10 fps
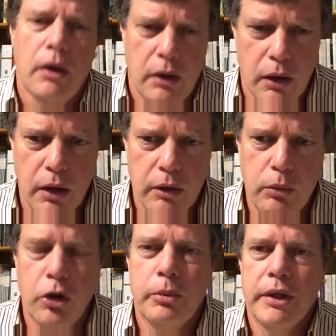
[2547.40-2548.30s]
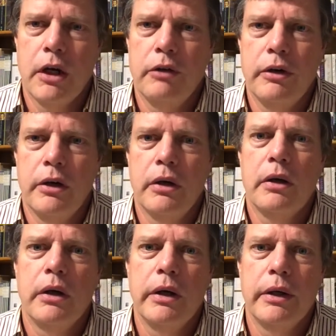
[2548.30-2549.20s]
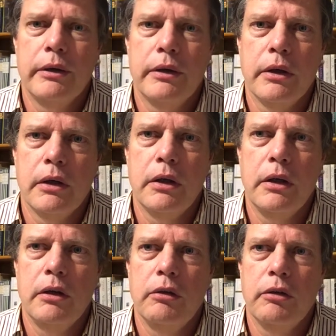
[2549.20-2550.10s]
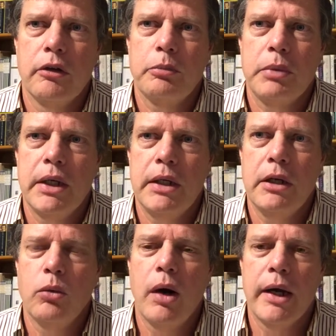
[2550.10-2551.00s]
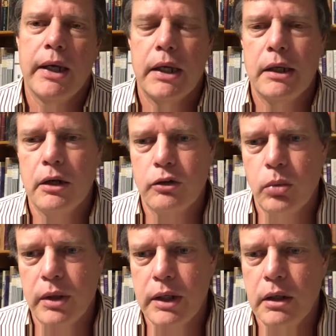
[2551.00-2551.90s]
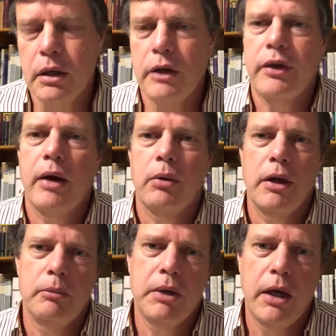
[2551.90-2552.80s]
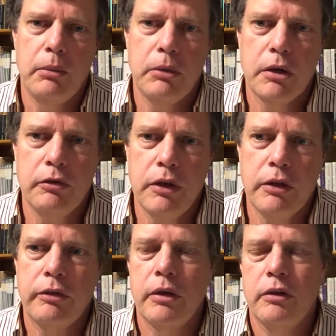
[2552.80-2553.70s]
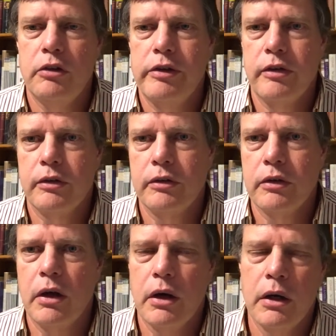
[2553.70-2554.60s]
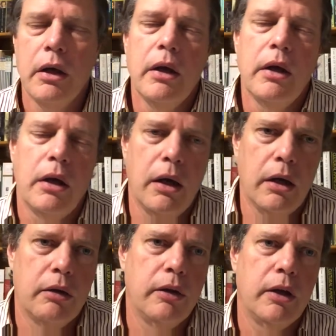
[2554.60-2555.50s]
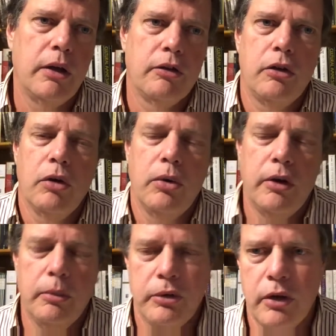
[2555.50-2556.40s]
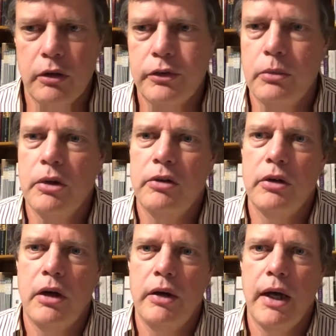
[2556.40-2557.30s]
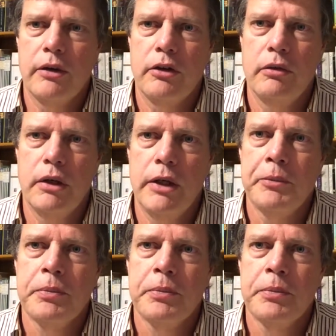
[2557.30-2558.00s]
the Roman governor, and is explaining why he does what he does, how he had become convinced that Jesus is God, and that he has devoted himself to missionary activity,